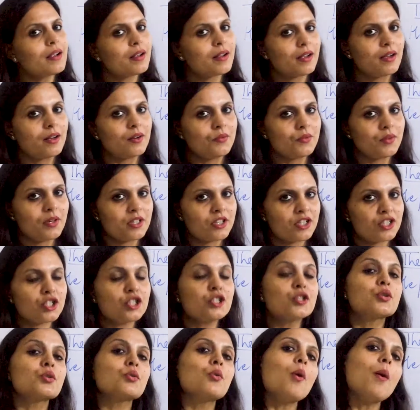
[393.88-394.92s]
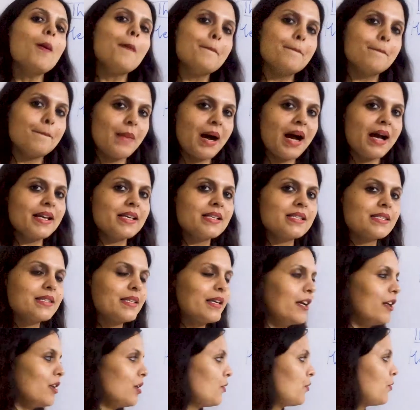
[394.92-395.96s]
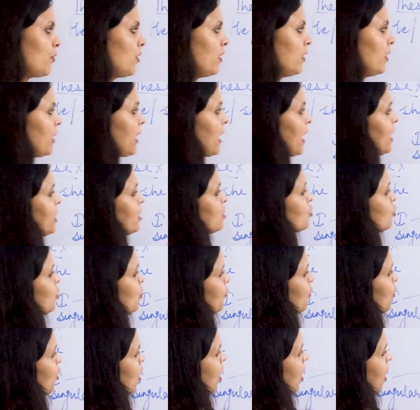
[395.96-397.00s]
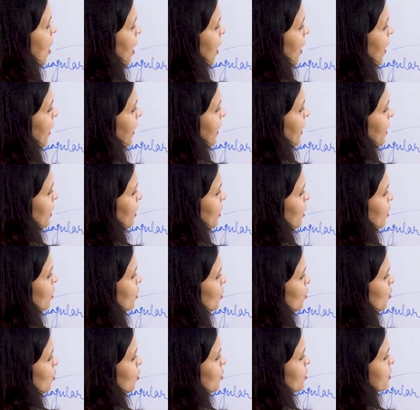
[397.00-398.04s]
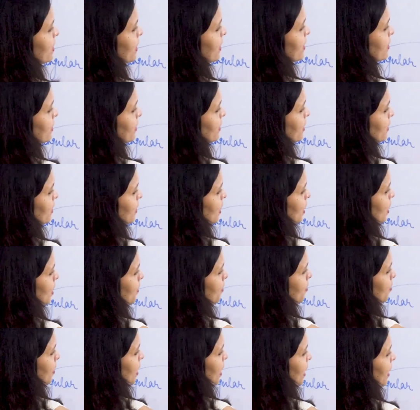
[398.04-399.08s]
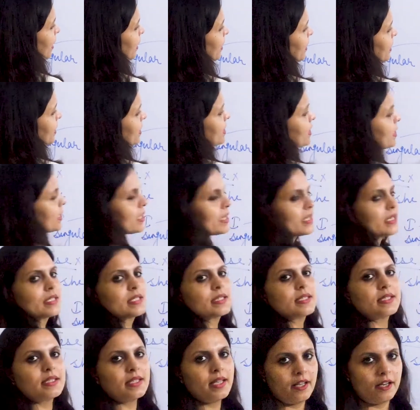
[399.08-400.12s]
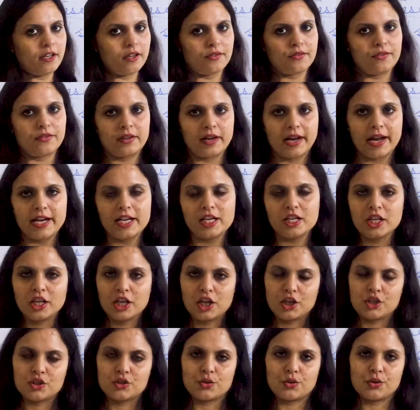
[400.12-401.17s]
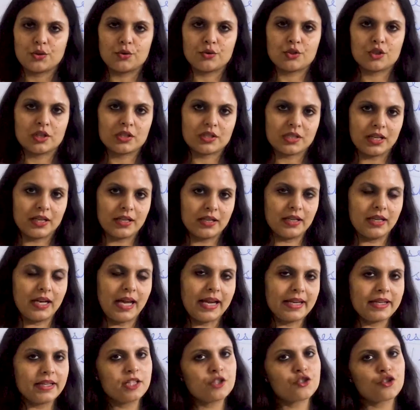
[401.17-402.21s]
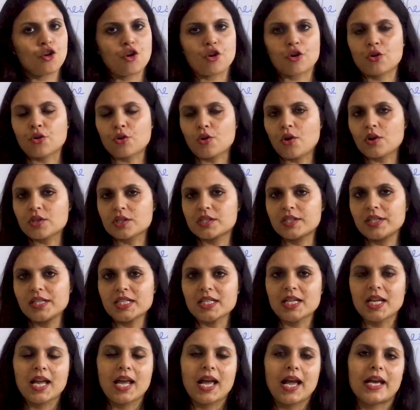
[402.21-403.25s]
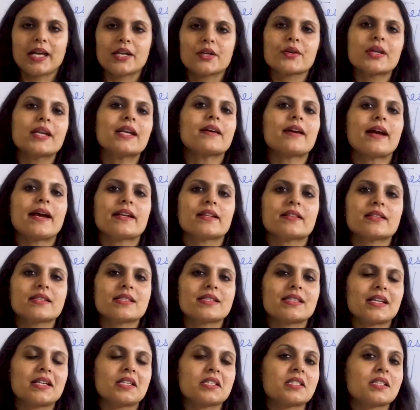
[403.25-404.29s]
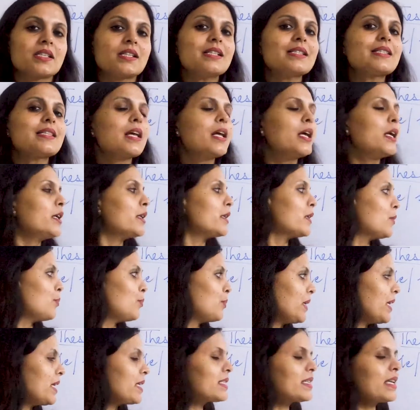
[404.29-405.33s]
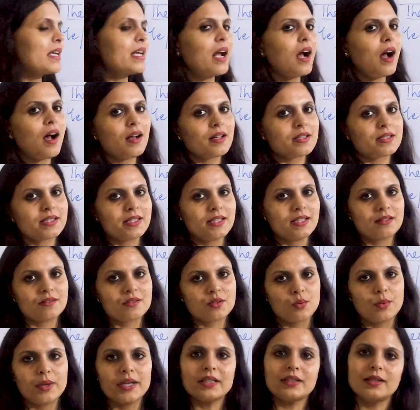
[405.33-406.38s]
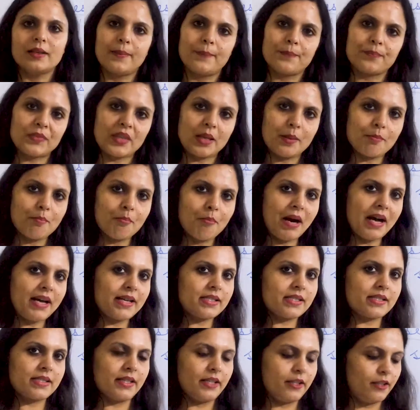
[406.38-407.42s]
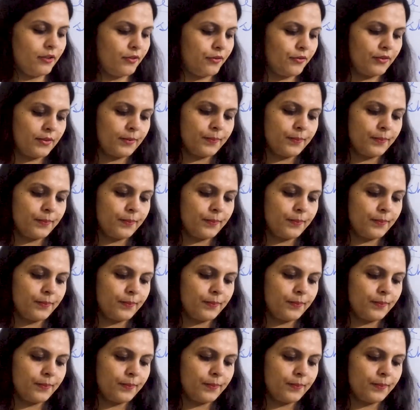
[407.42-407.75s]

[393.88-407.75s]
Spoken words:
convert it into myself, right? So for I goes as in myself, right? So you just underline it or cross it and rewrite the sentence replacing ourselves with myself.